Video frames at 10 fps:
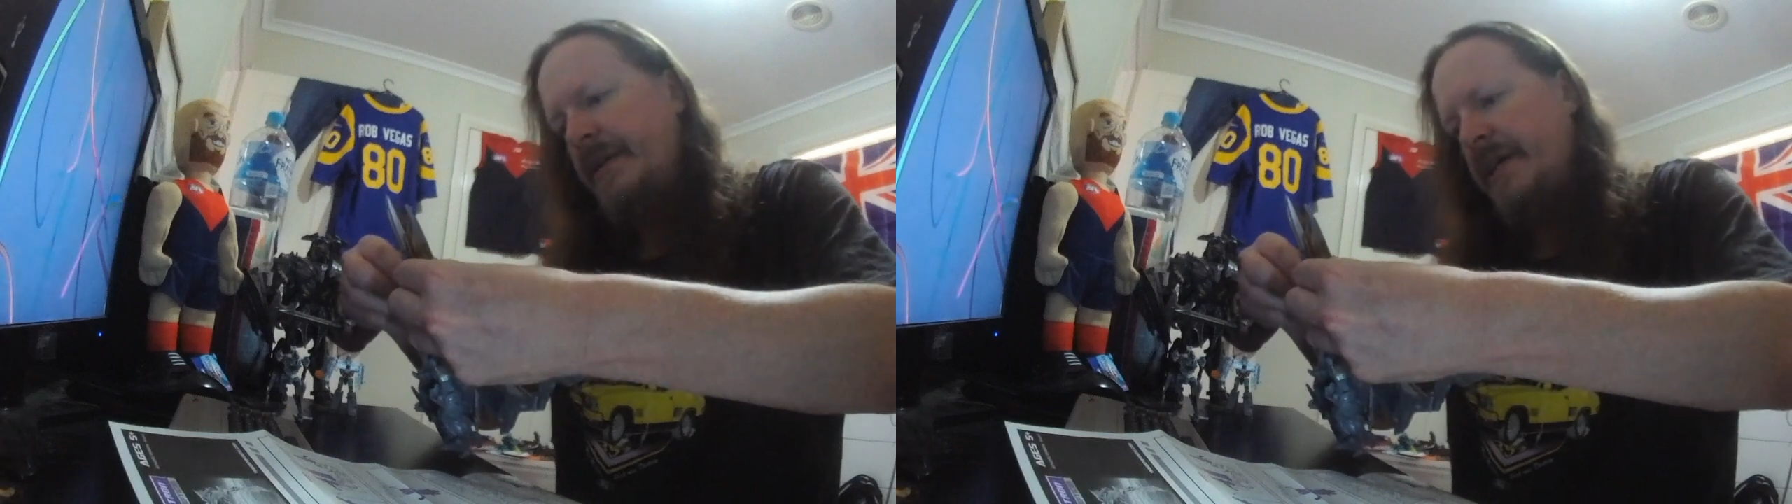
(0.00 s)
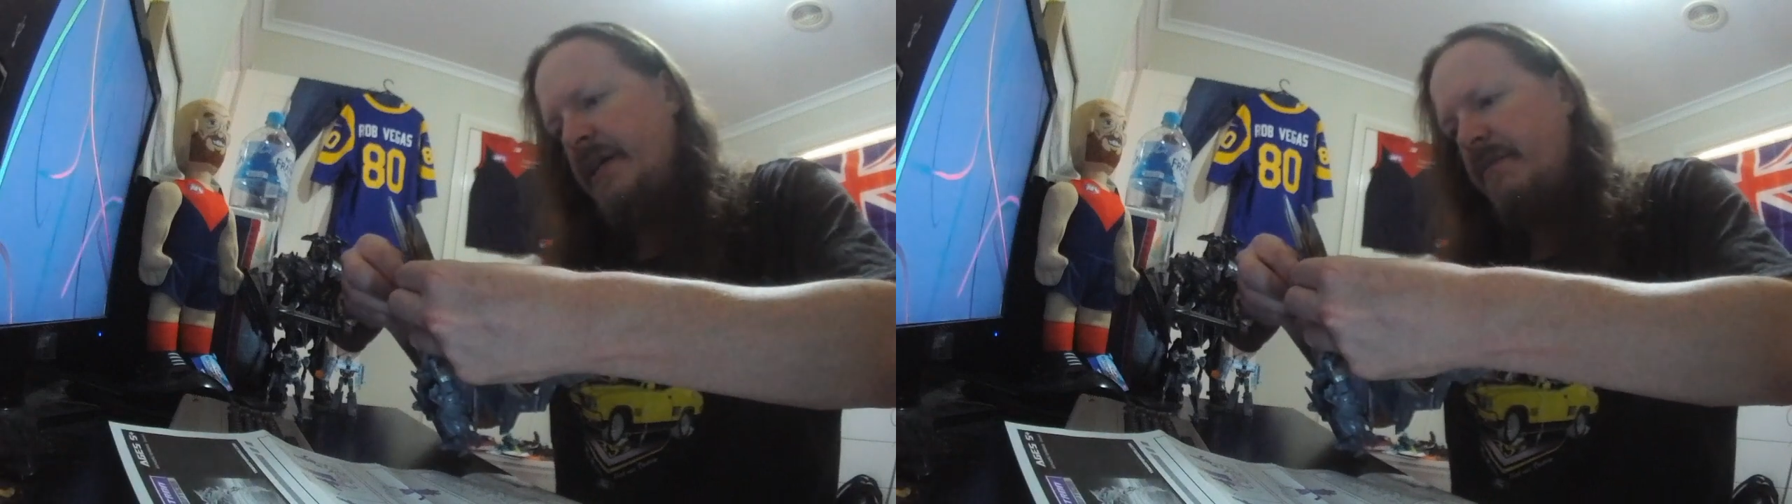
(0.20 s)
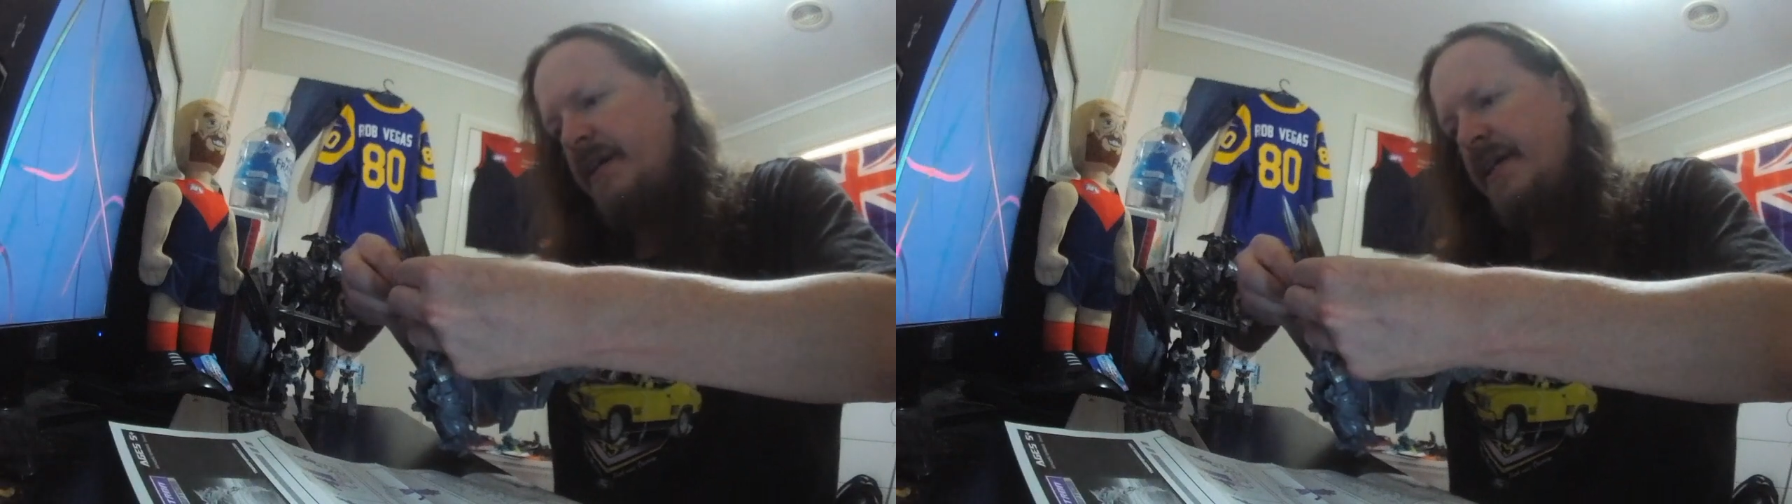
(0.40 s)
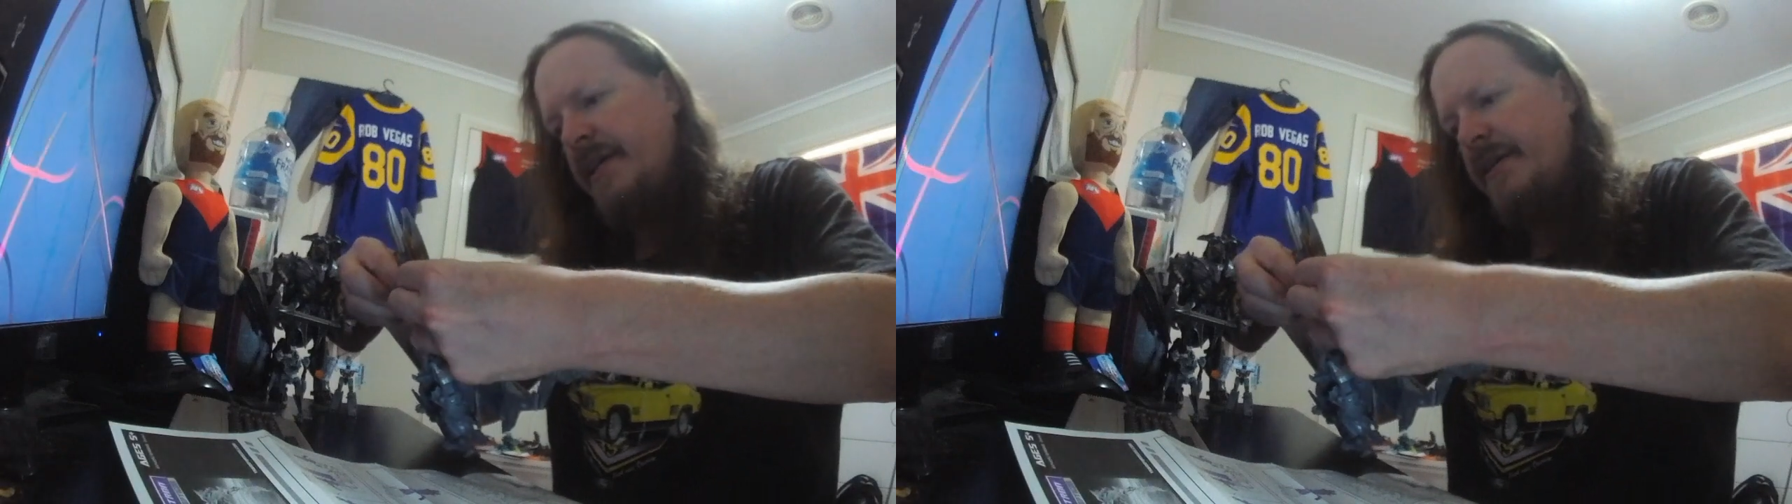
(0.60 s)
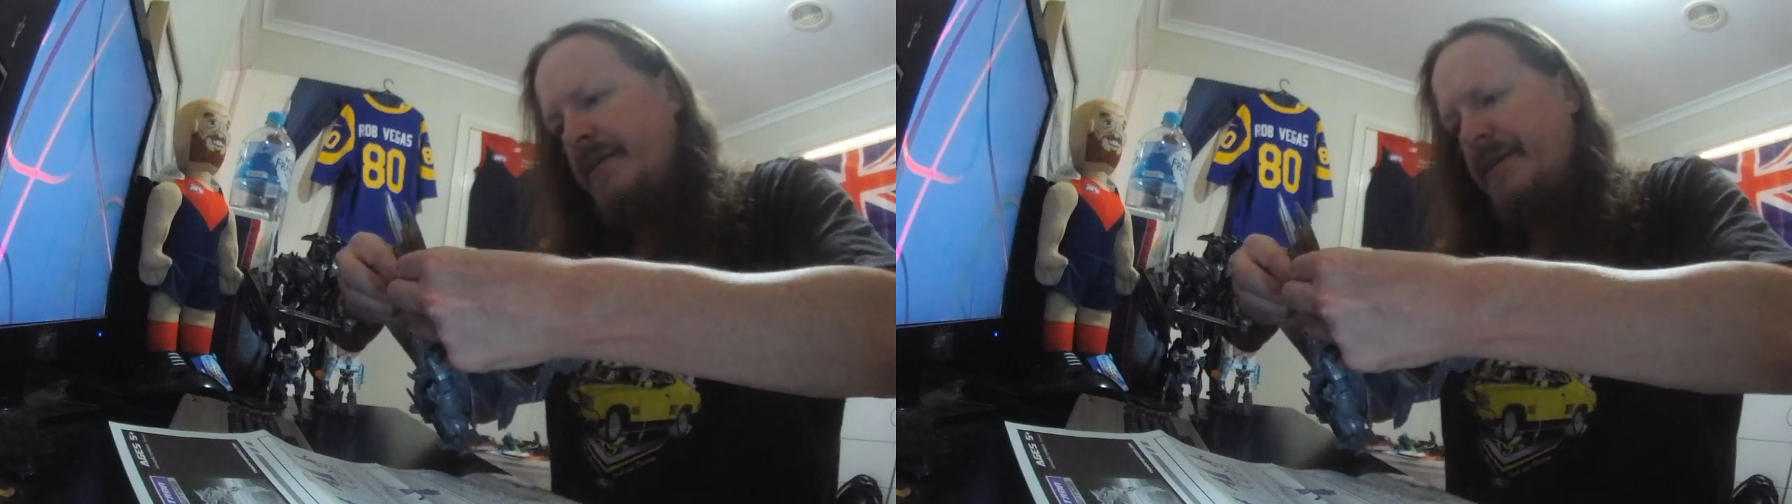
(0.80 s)

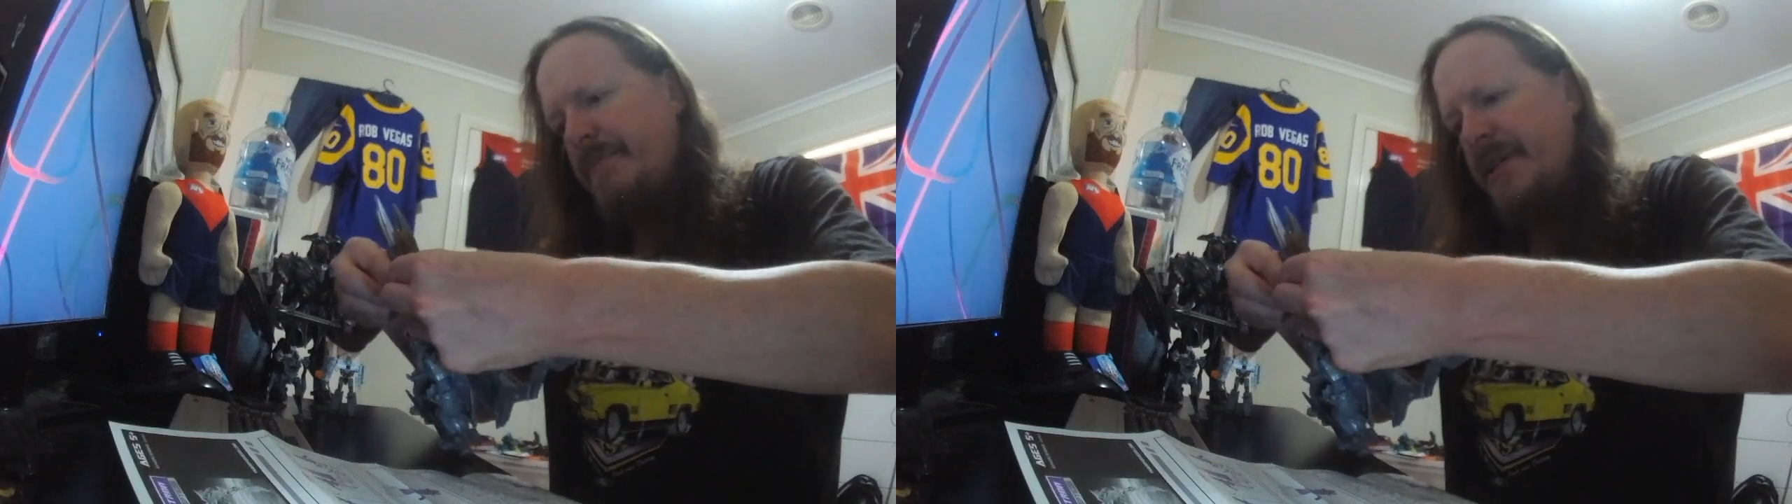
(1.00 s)
heavy-handed like